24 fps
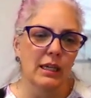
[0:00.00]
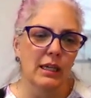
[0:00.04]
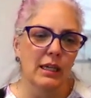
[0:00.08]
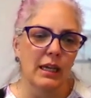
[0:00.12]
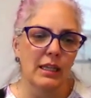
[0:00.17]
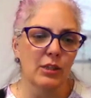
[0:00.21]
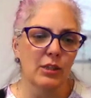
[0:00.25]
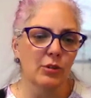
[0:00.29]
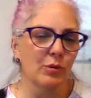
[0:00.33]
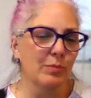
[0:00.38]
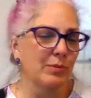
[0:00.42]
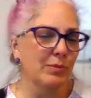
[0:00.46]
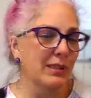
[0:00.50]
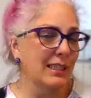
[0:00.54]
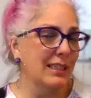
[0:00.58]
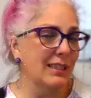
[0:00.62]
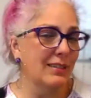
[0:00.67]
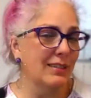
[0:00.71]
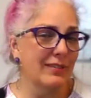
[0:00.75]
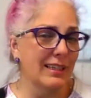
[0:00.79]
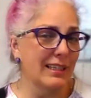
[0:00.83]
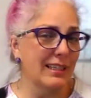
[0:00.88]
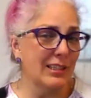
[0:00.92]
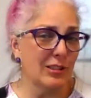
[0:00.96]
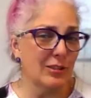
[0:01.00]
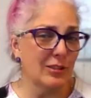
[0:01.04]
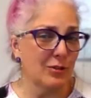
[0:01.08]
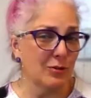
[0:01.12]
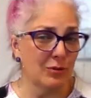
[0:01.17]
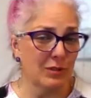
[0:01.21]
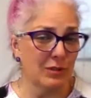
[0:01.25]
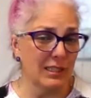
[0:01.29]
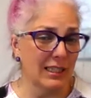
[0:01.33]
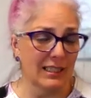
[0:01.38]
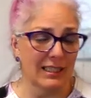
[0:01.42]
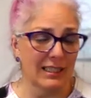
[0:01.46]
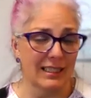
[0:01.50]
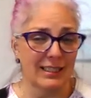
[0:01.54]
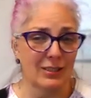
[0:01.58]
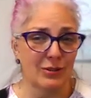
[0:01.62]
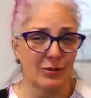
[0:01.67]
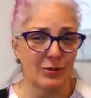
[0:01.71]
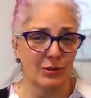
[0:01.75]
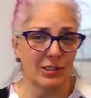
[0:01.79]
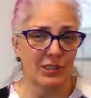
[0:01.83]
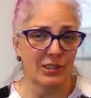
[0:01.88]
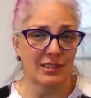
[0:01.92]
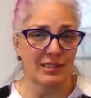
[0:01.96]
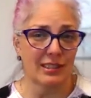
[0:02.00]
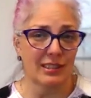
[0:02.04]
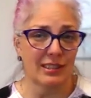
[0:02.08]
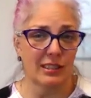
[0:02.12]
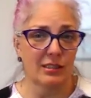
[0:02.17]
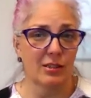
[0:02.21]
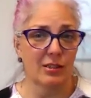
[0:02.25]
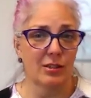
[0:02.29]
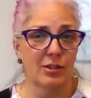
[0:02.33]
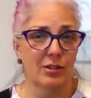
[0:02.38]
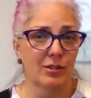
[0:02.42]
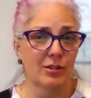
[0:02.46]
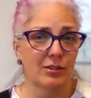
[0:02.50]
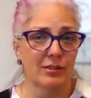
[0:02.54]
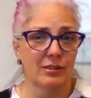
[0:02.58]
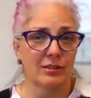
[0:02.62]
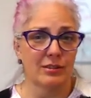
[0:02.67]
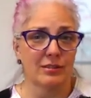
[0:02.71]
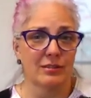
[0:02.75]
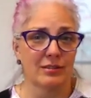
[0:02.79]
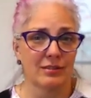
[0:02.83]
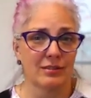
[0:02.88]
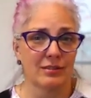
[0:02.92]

And there were plenty of agents who didn't, who were just like, how